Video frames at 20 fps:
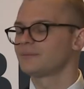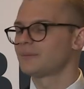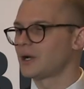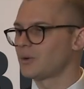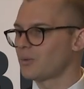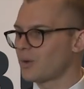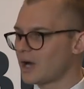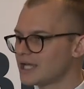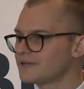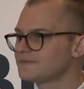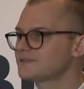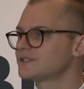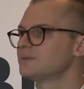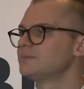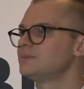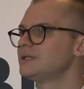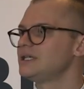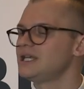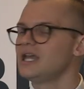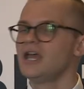and my wife to
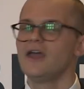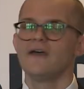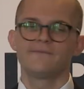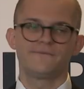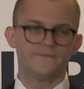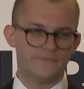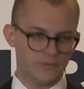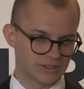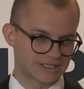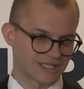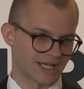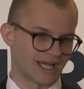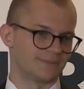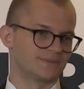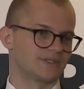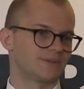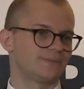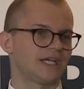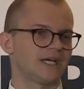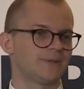be full-time,
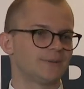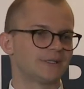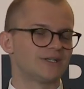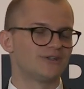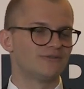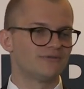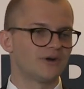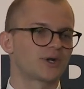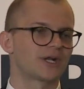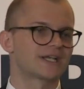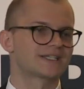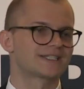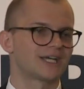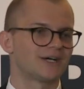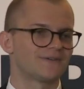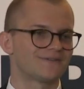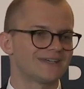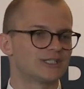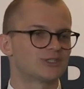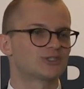to be able to devote
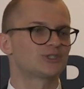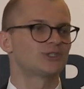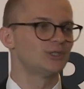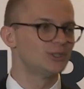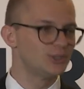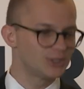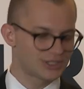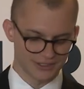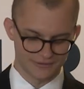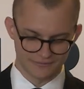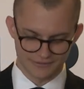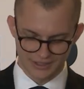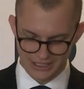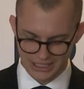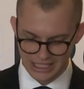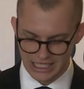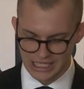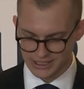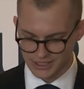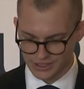ourselves
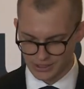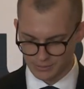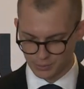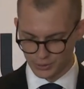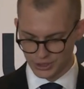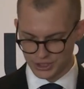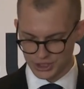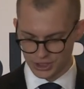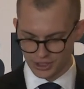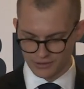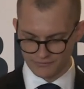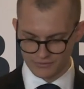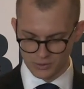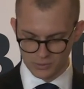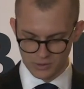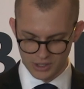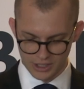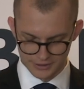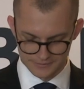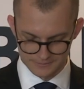exclusively to the preaching of the
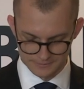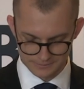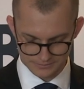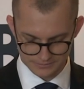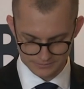word.